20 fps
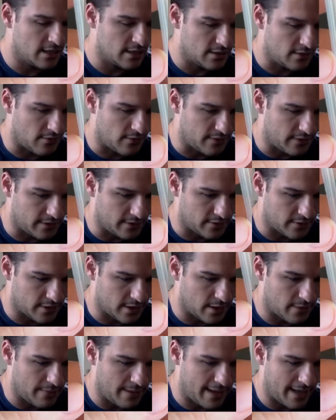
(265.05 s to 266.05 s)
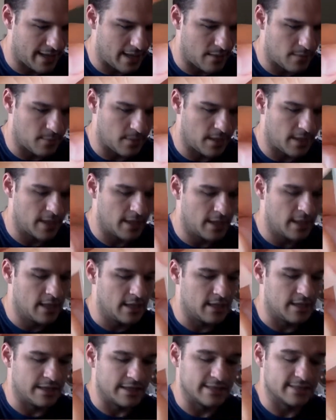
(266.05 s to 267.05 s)
Don't think you're going to make it, but
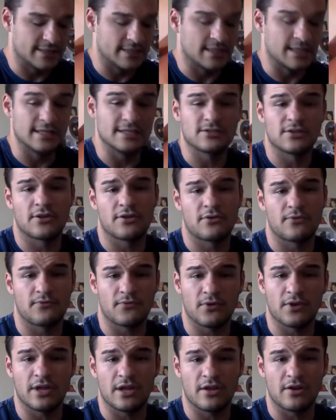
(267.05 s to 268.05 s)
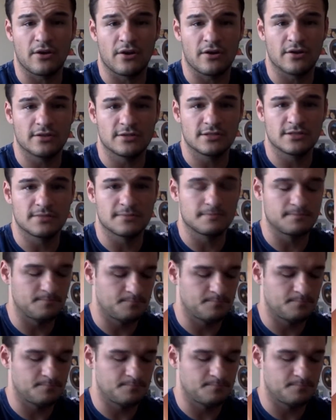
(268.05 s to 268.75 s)
these are the rookie cards.